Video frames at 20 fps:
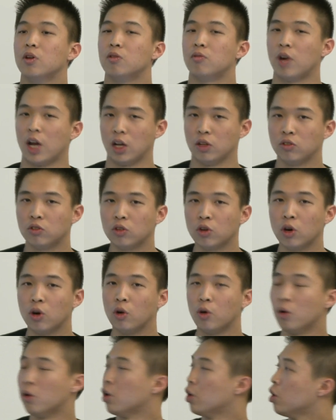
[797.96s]
Right,
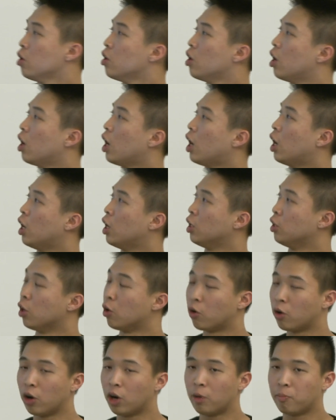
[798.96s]
so a
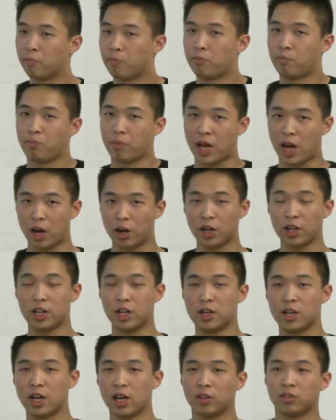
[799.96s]
lower bound on
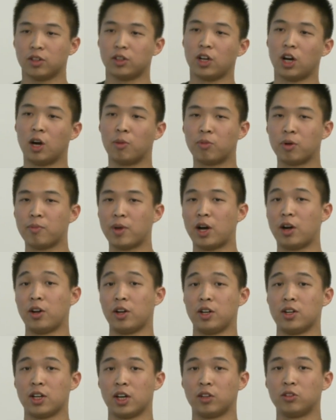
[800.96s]
index and the upper bound
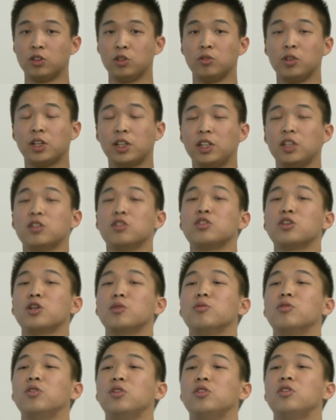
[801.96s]
on index uniquely
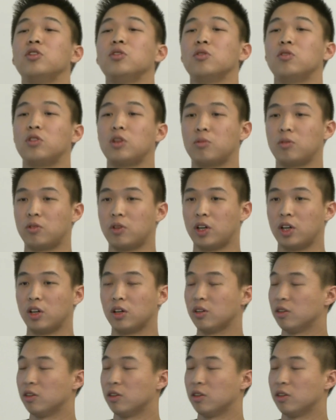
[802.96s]
determines a continuous subarray.